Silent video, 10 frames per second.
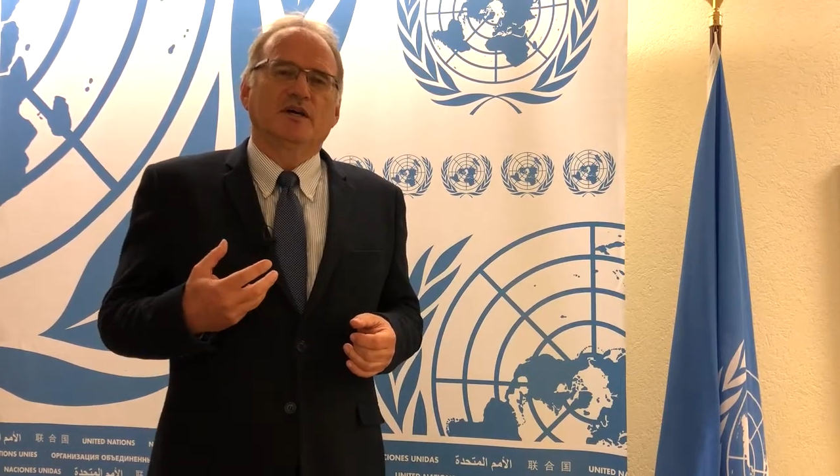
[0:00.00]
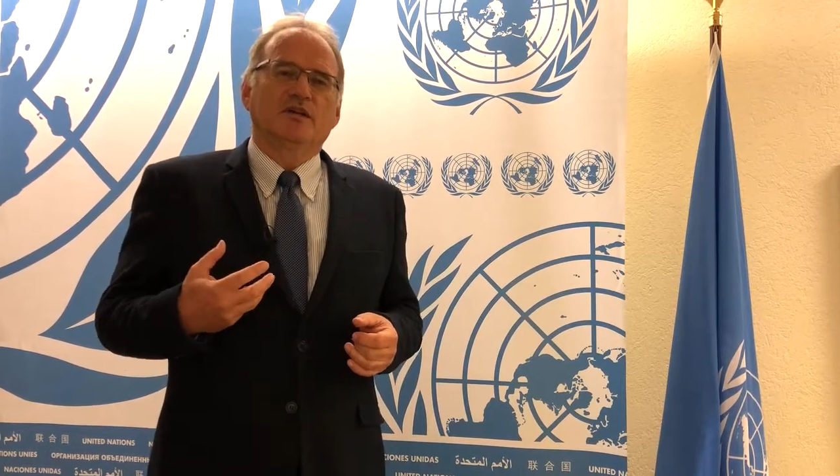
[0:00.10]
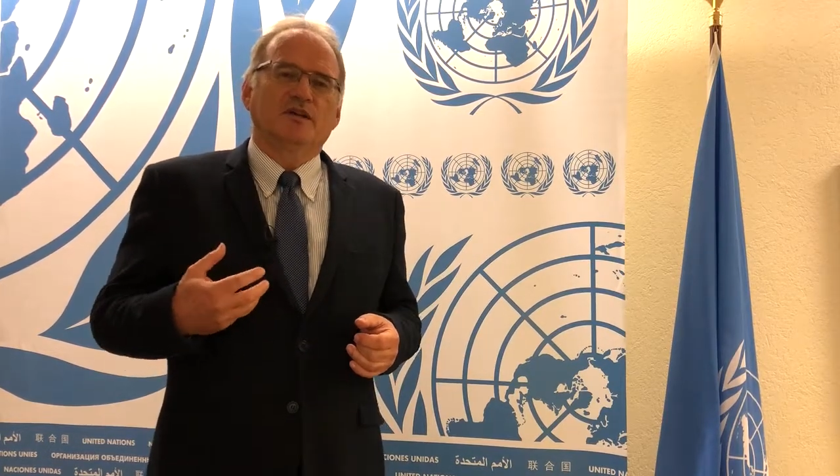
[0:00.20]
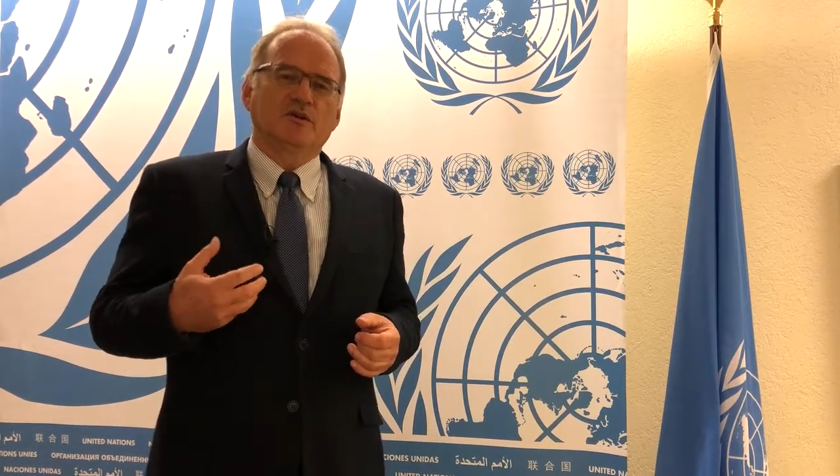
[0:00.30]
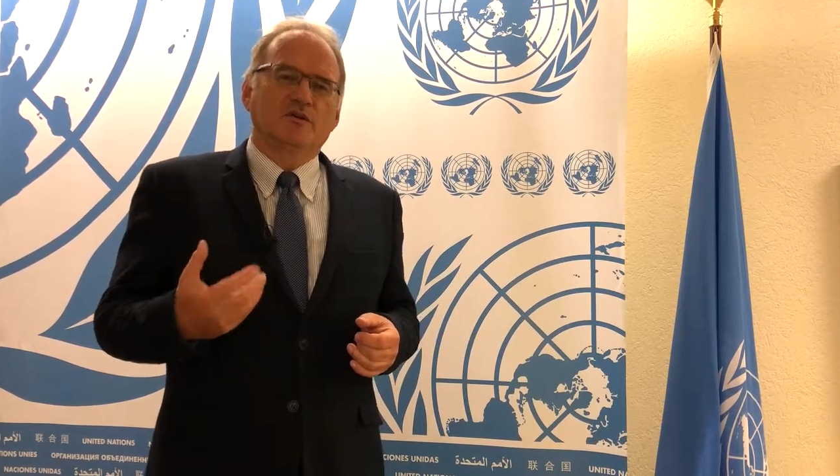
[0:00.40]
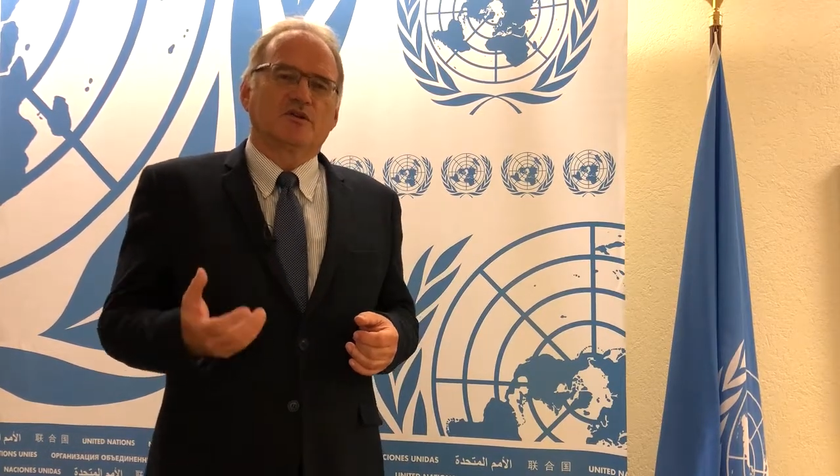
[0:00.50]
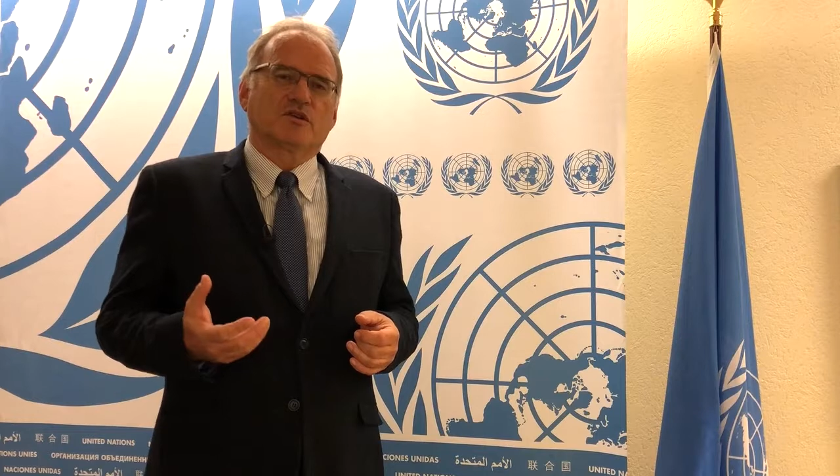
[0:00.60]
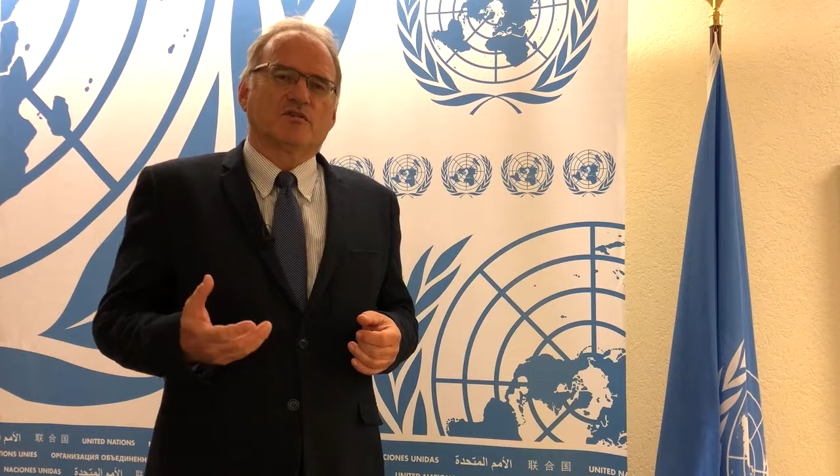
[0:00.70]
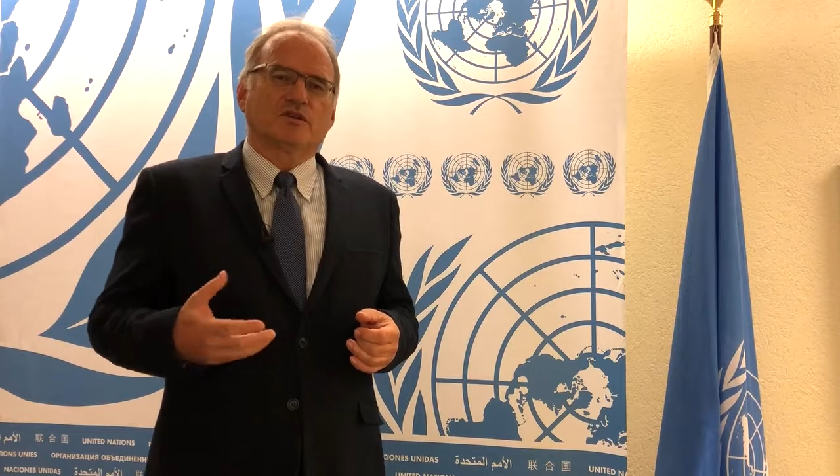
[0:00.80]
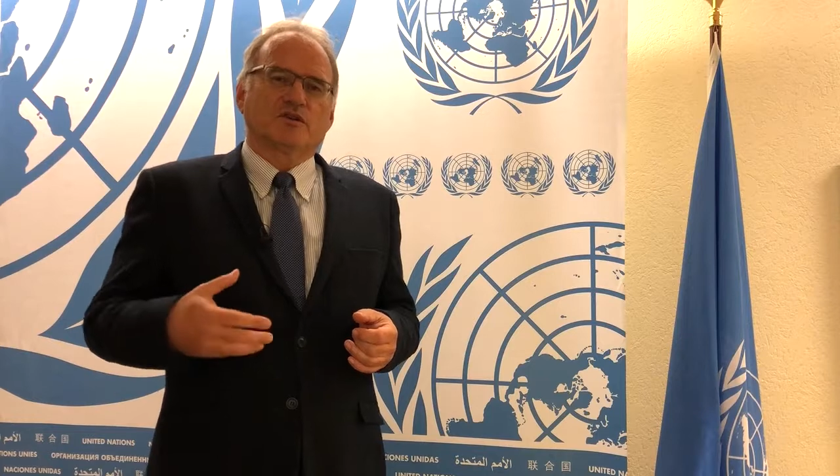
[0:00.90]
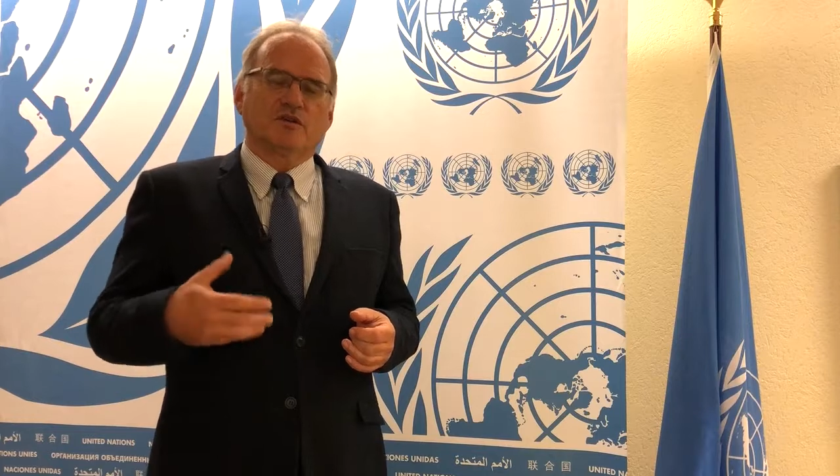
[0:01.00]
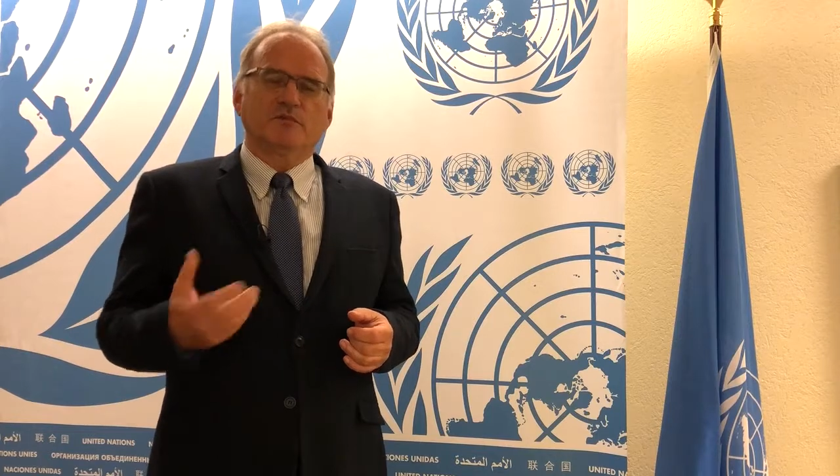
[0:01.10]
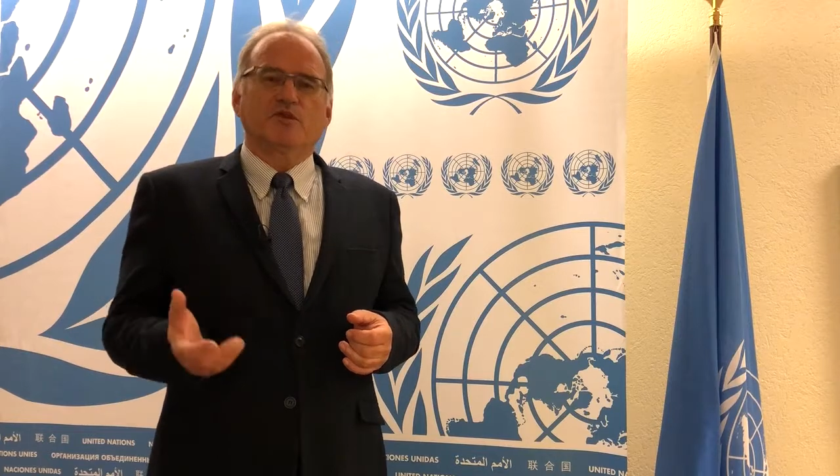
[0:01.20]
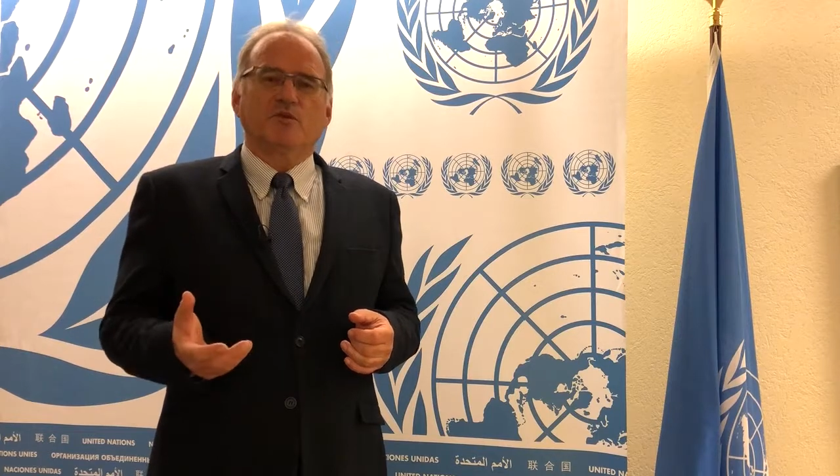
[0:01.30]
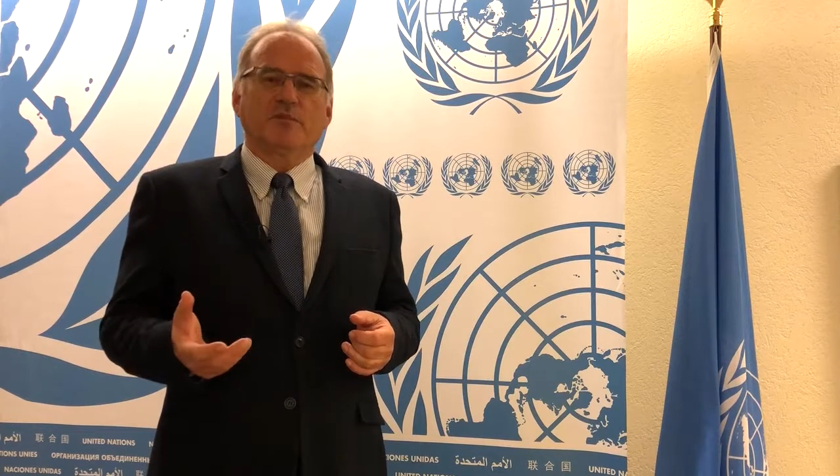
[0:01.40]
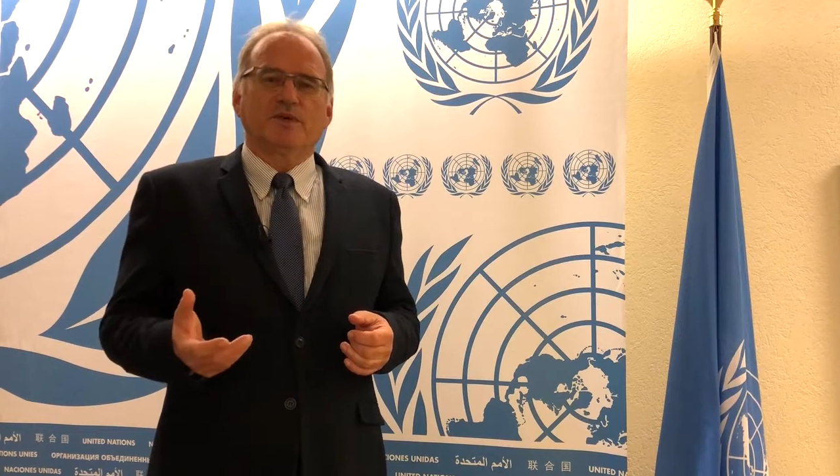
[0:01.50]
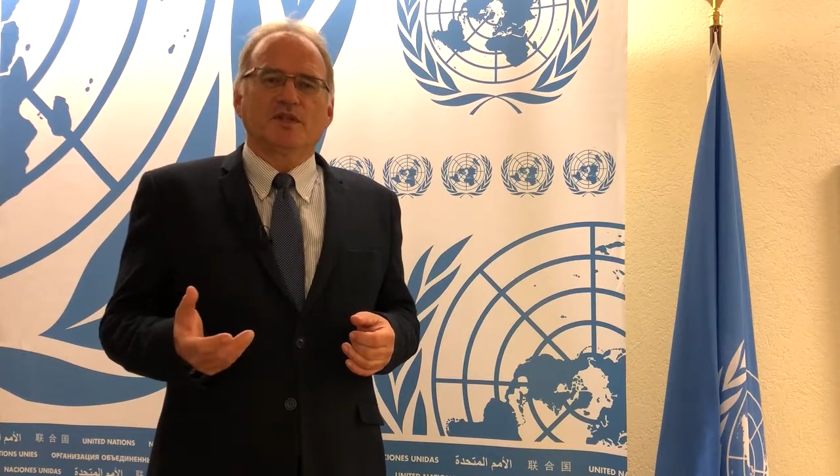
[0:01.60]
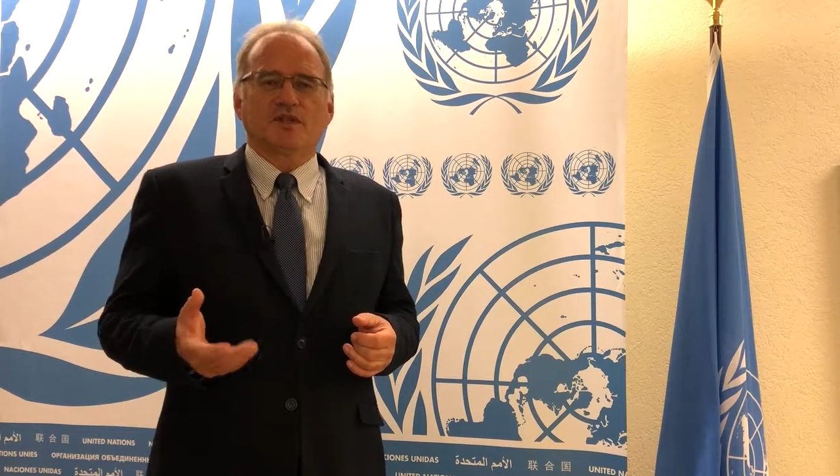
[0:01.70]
the use of autonomous weapons,